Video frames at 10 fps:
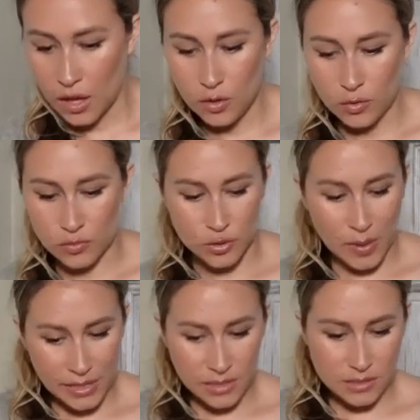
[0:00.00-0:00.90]
Oh, do
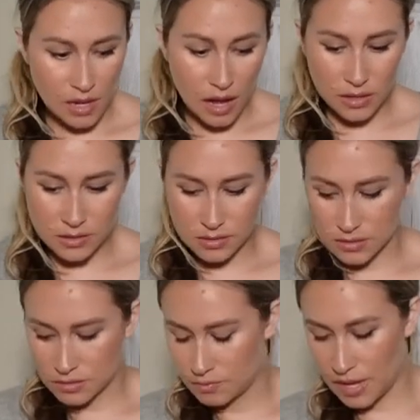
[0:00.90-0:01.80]
I need
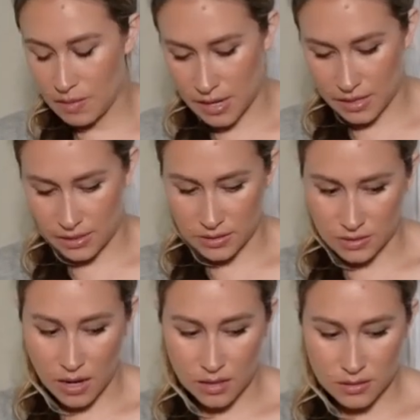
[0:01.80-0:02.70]
socks? Maybe I need
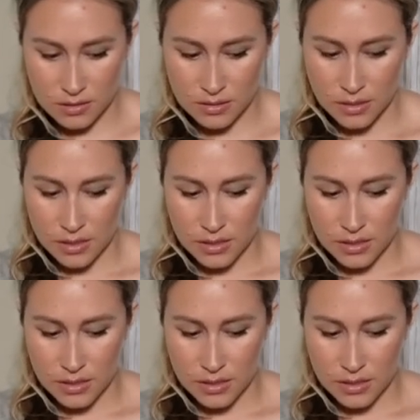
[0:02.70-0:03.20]
socks.